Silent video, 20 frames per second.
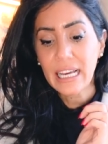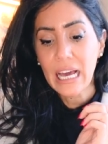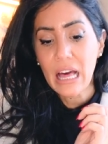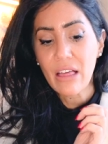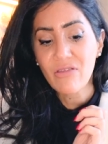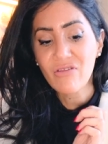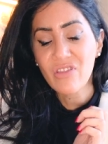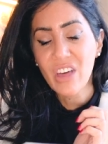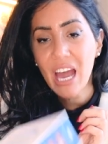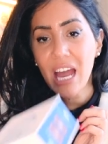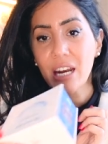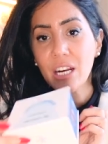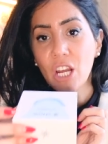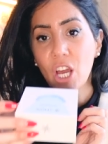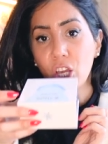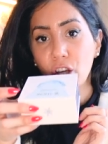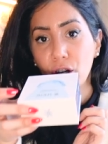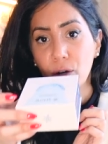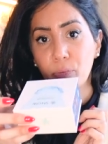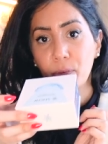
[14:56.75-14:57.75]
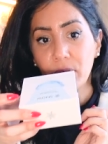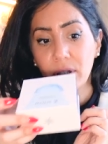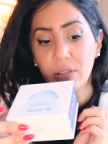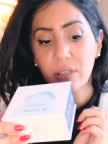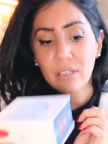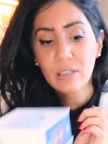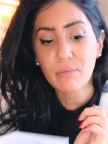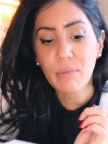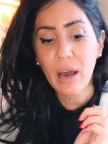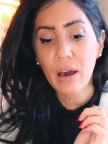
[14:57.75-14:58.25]
And then you put
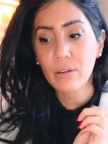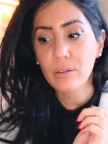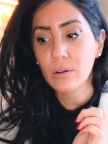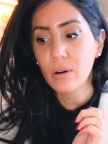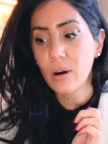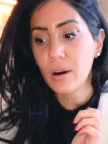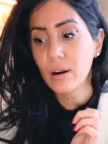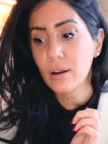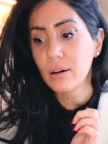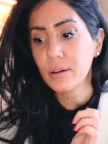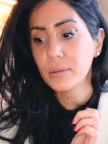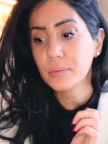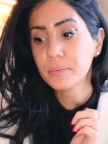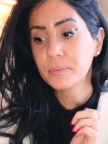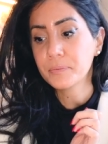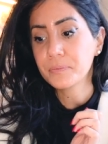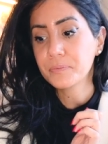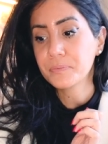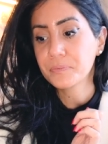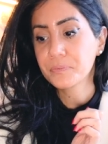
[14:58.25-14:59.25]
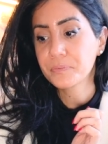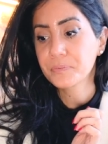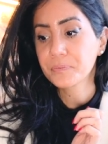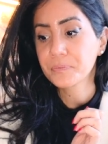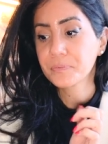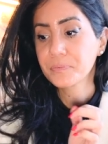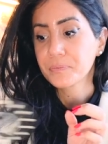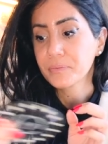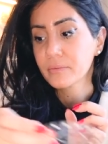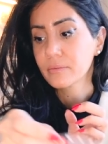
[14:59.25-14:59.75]
this mouth guard on.
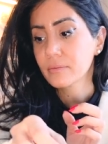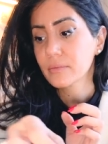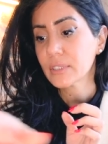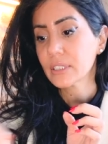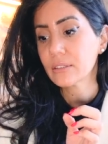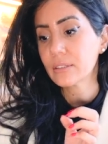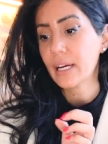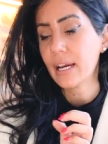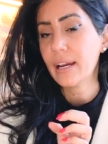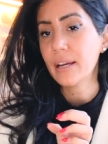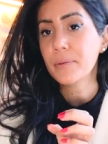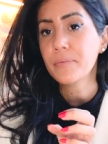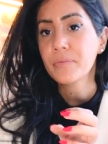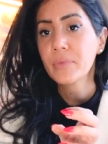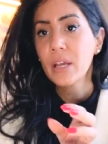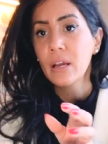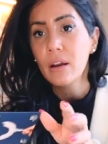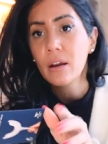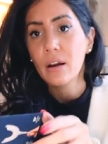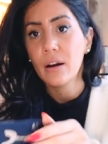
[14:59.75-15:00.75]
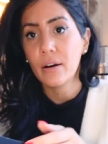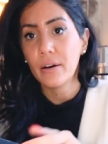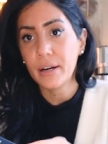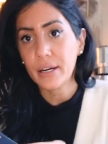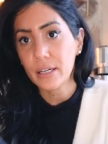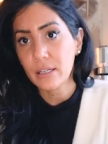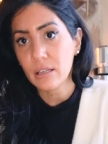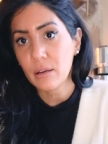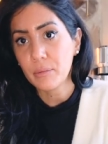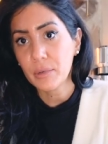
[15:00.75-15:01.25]
Okay. All
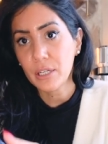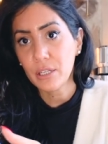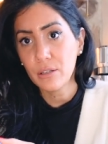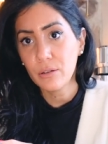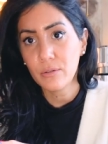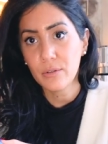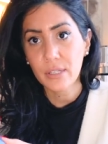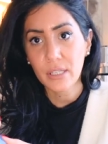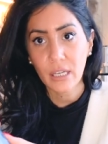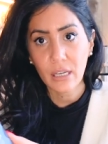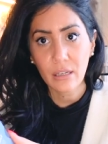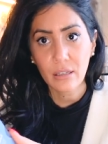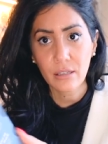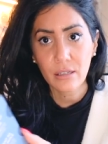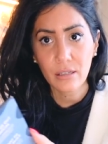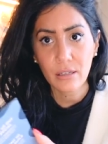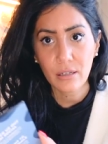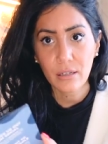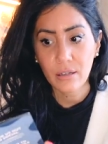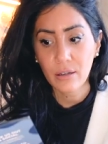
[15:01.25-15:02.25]
right. So I'm going to use it.